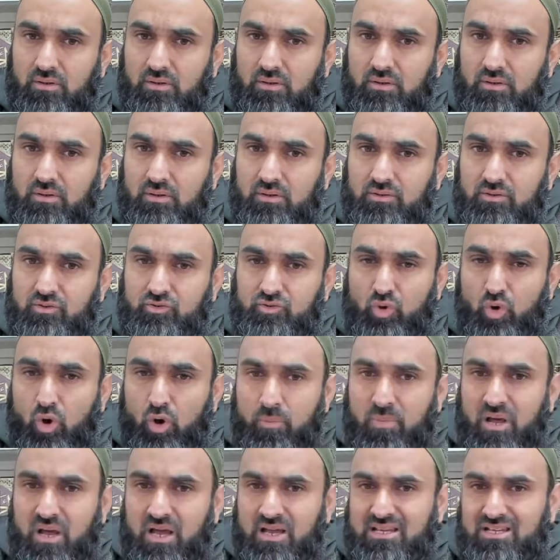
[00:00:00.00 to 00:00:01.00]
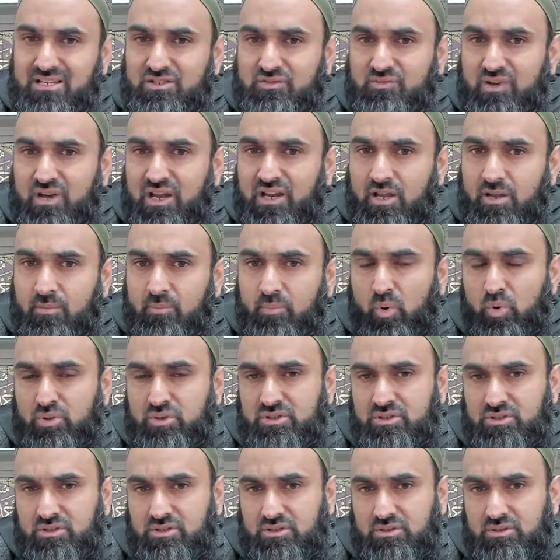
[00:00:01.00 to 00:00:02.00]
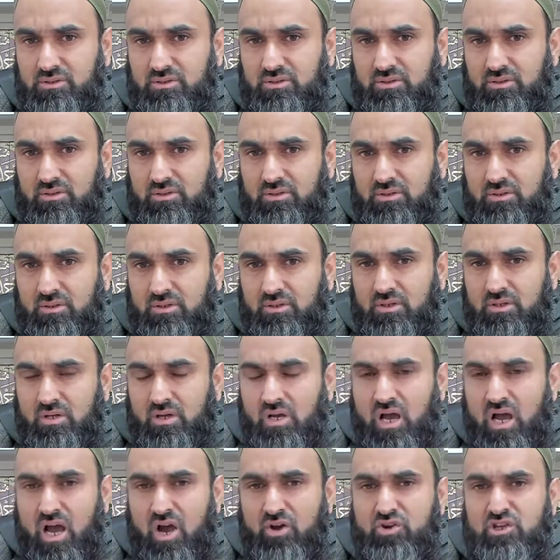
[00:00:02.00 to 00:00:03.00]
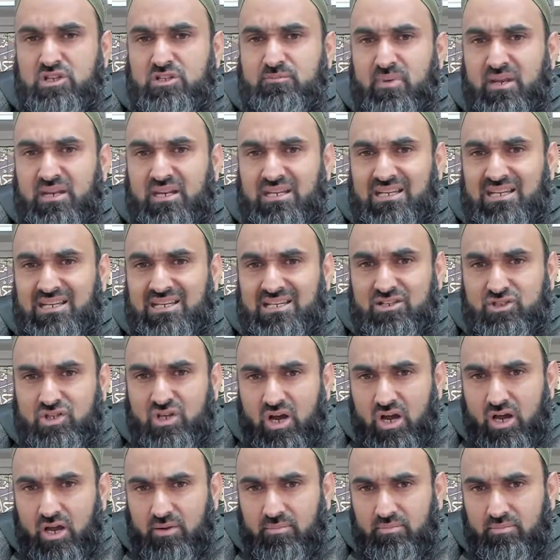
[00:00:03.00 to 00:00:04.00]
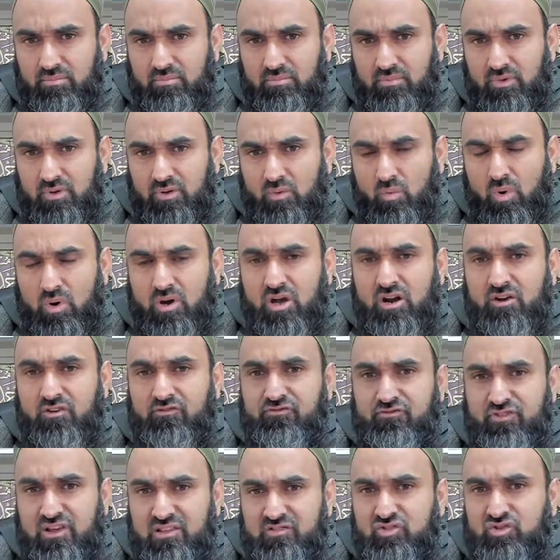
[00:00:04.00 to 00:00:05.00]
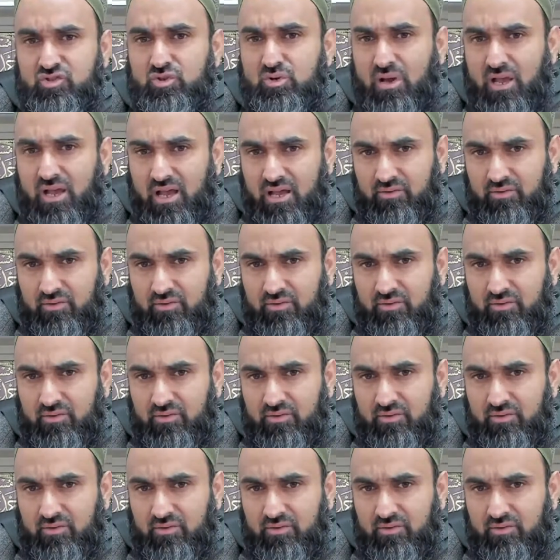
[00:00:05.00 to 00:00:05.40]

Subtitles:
Suhbah is very important. How are you spending your time? What kind of friends you have?